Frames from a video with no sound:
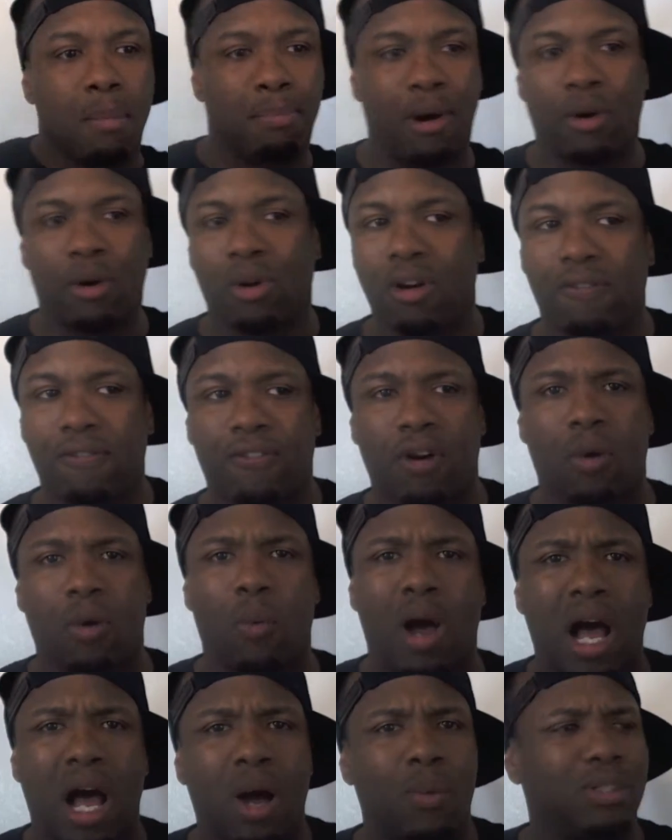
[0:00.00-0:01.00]
Berto for a
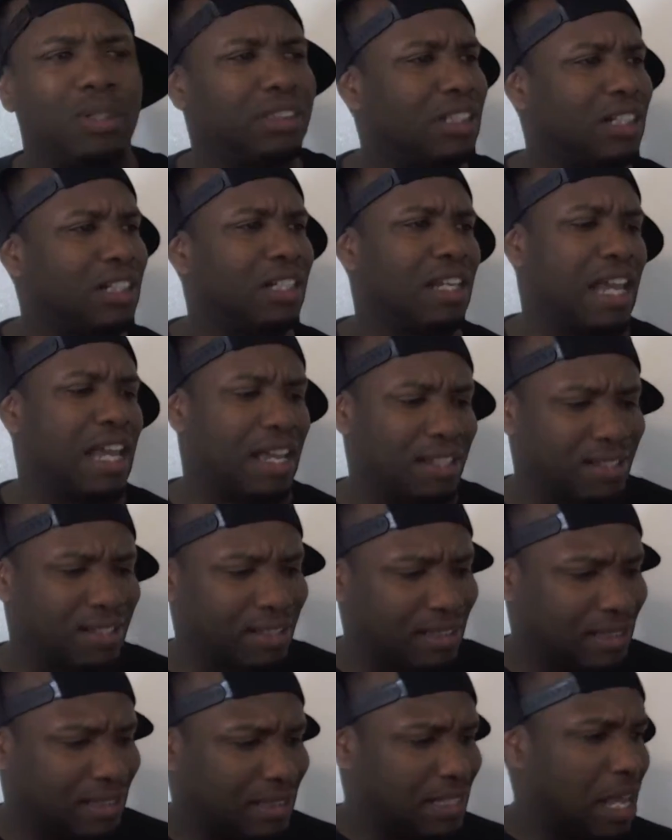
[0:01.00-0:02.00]
while was looking like a
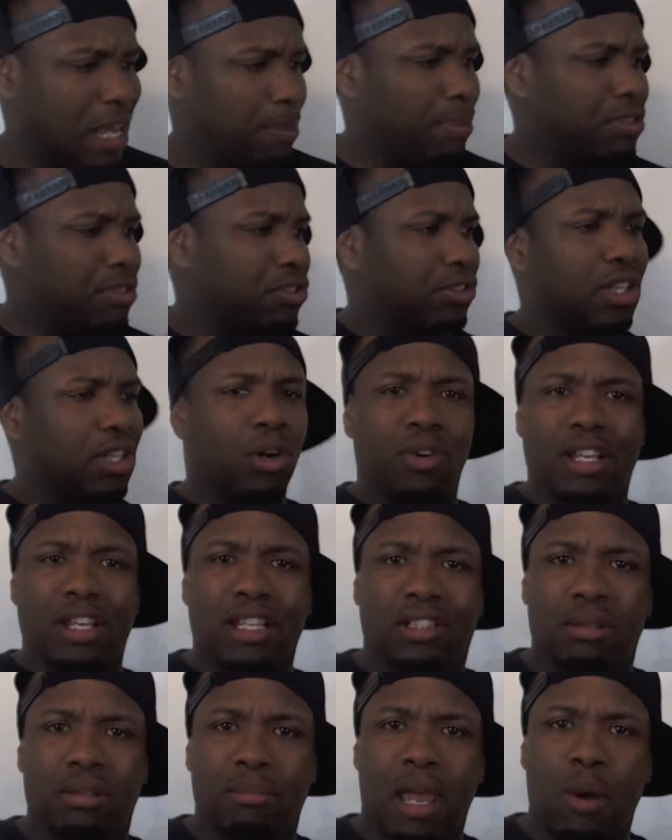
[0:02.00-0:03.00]
stepping stone to
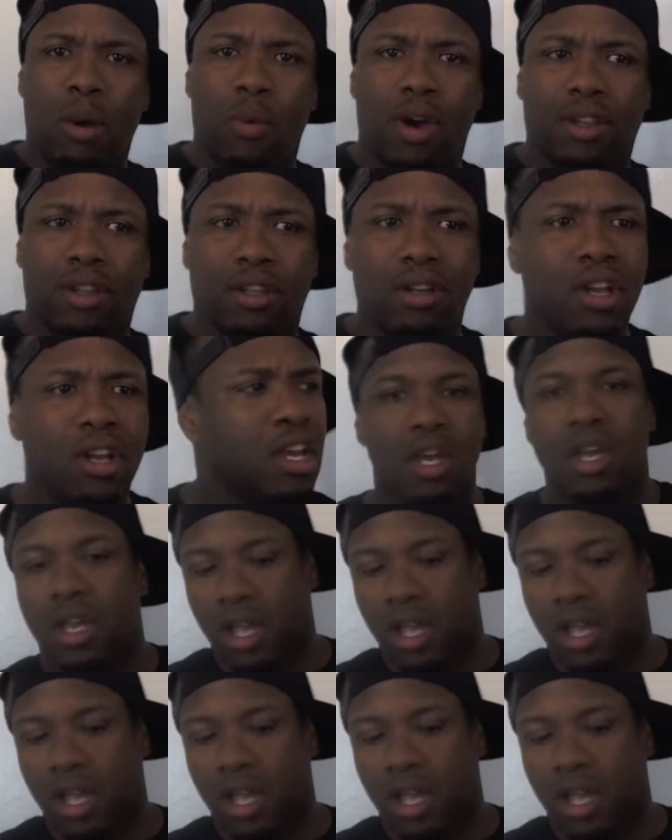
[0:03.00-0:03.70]
get to Mayweather.